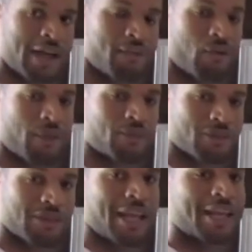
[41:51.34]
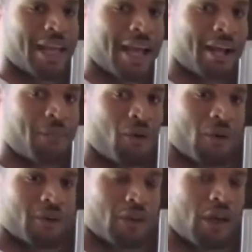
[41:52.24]
life form, just like an animal
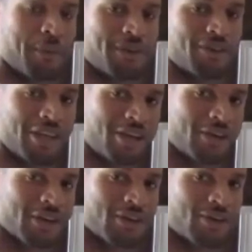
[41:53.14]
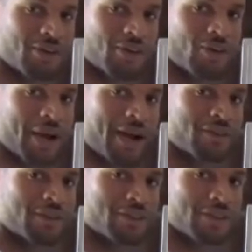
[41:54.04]
was material or
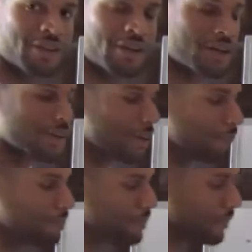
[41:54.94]
grounded to the earth.